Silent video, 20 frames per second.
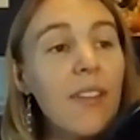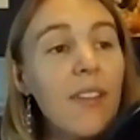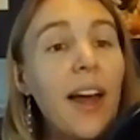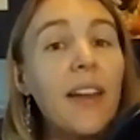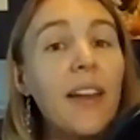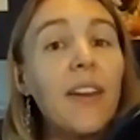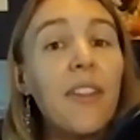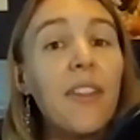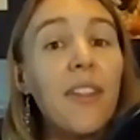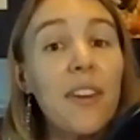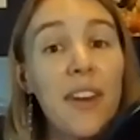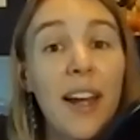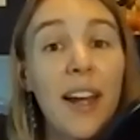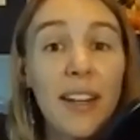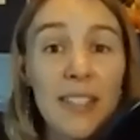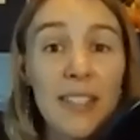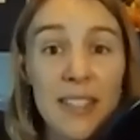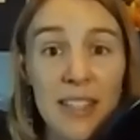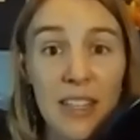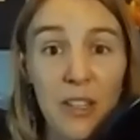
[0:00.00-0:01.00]
Then the
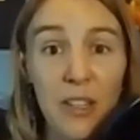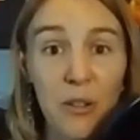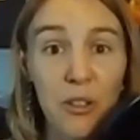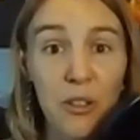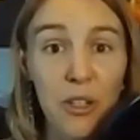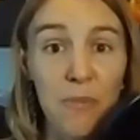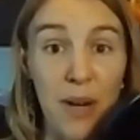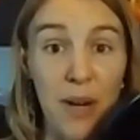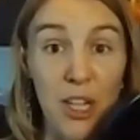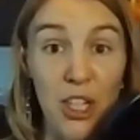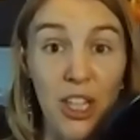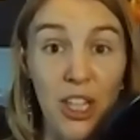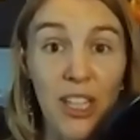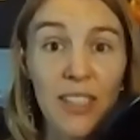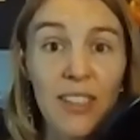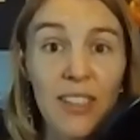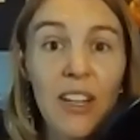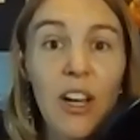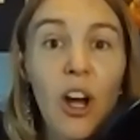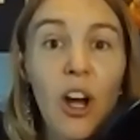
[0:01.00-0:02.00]
next thing you should
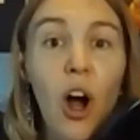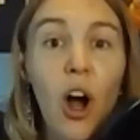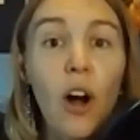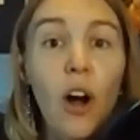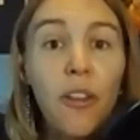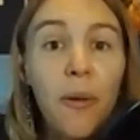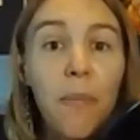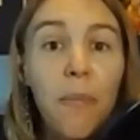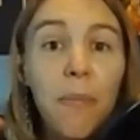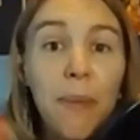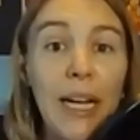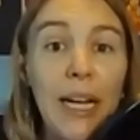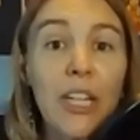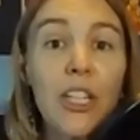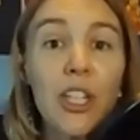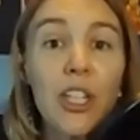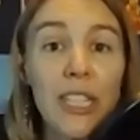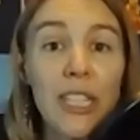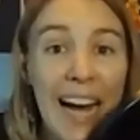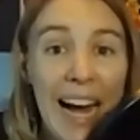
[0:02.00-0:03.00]
measure are the
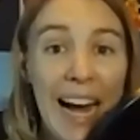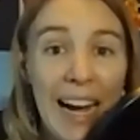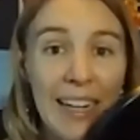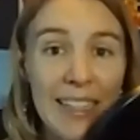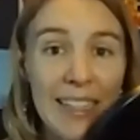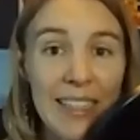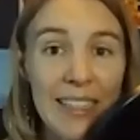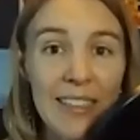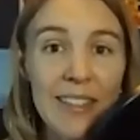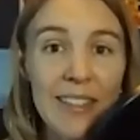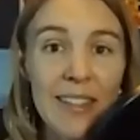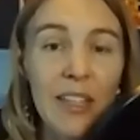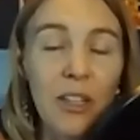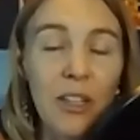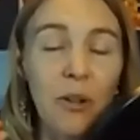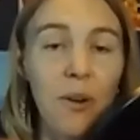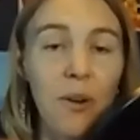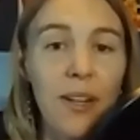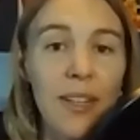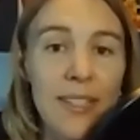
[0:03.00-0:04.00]
major tactics that
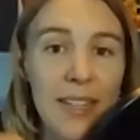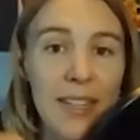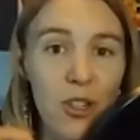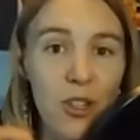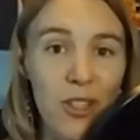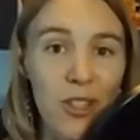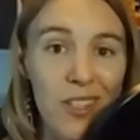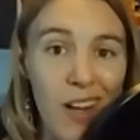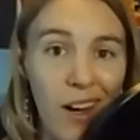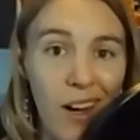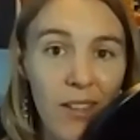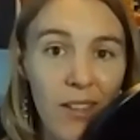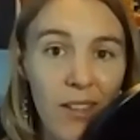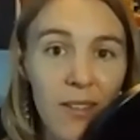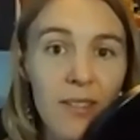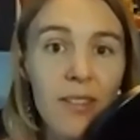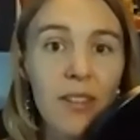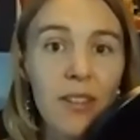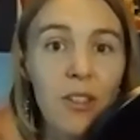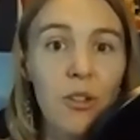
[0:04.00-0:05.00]
your organization
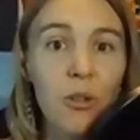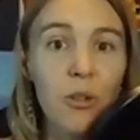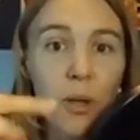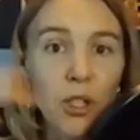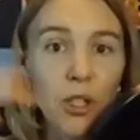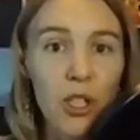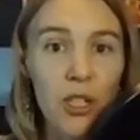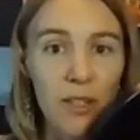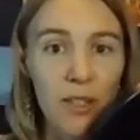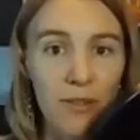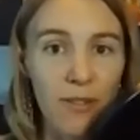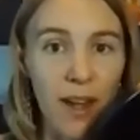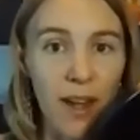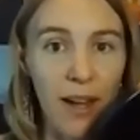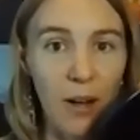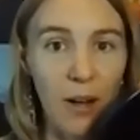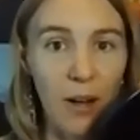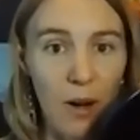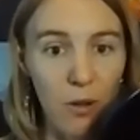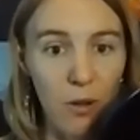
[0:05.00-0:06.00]
does to achieve that
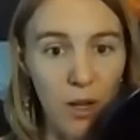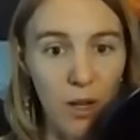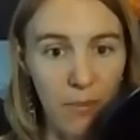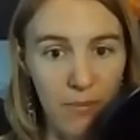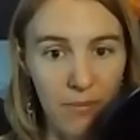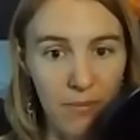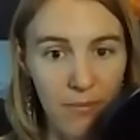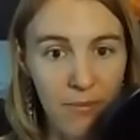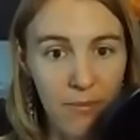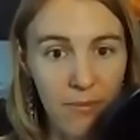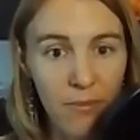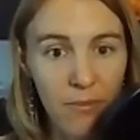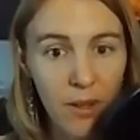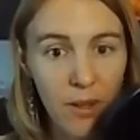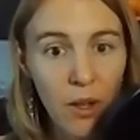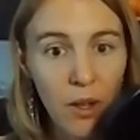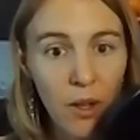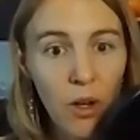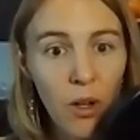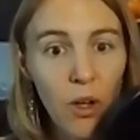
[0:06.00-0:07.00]
outcome.
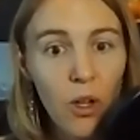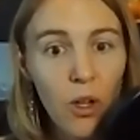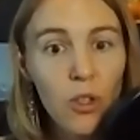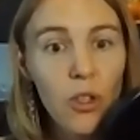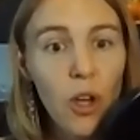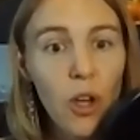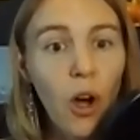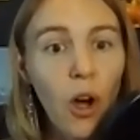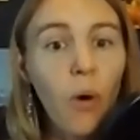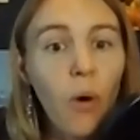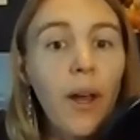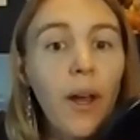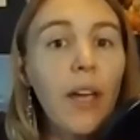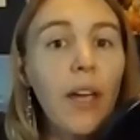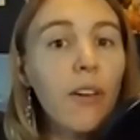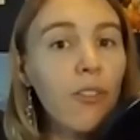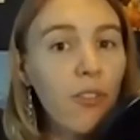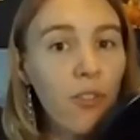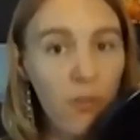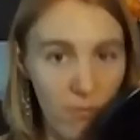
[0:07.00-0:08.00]
So
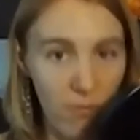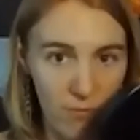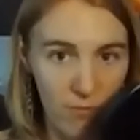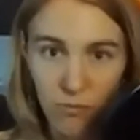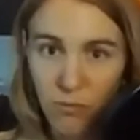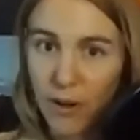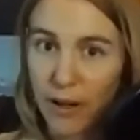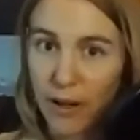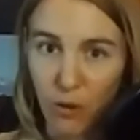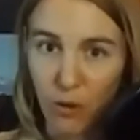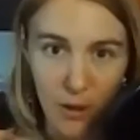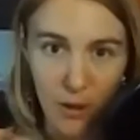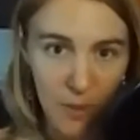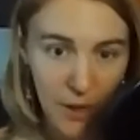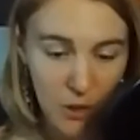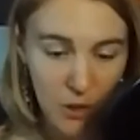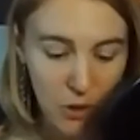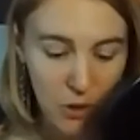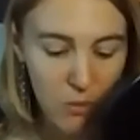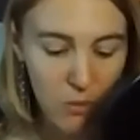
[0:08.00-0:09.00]
if, right, going
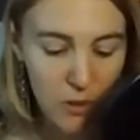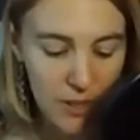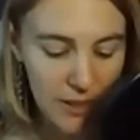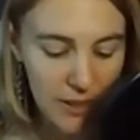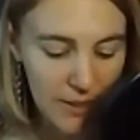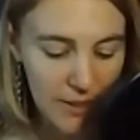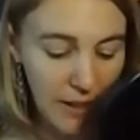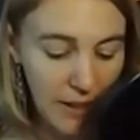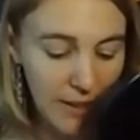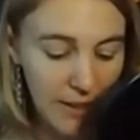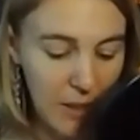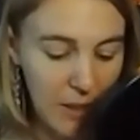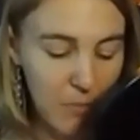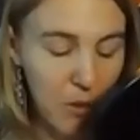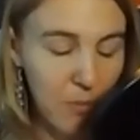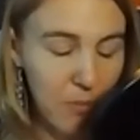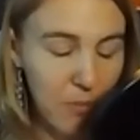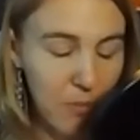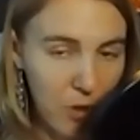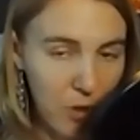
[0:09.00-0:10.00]
back to our homelessness
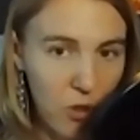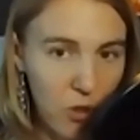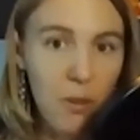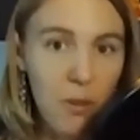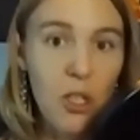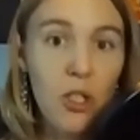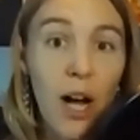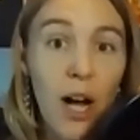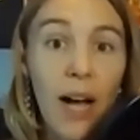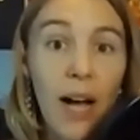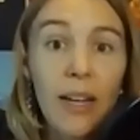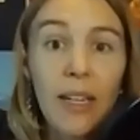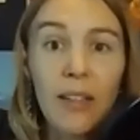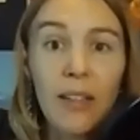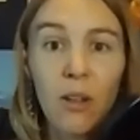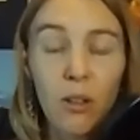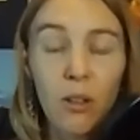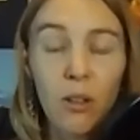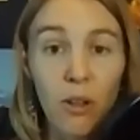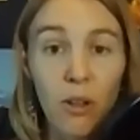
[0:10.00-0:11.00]
example, you should be tracking
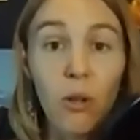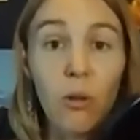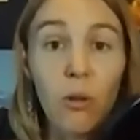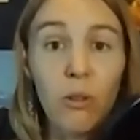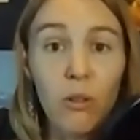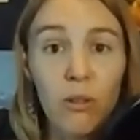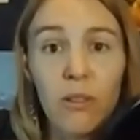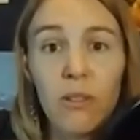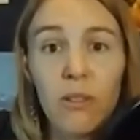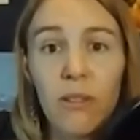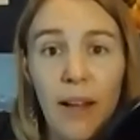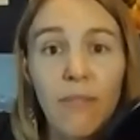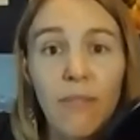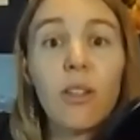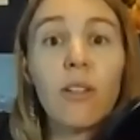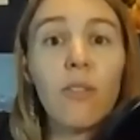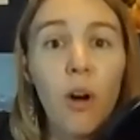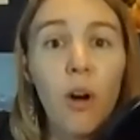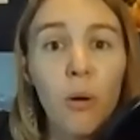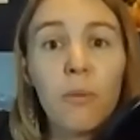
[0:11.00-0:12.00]
the
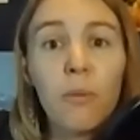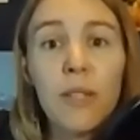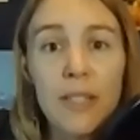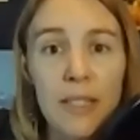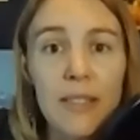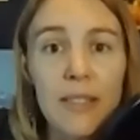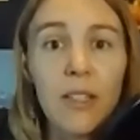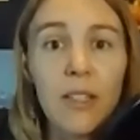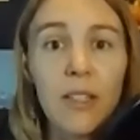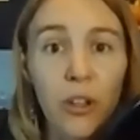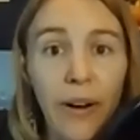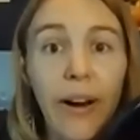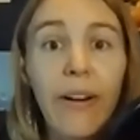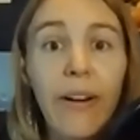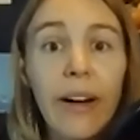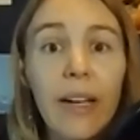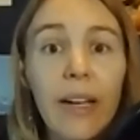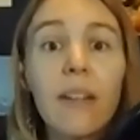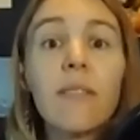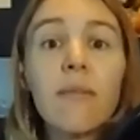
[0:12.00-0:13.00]
level of homelessness in your
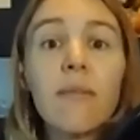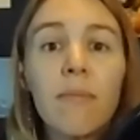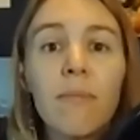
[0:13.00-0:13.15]
area.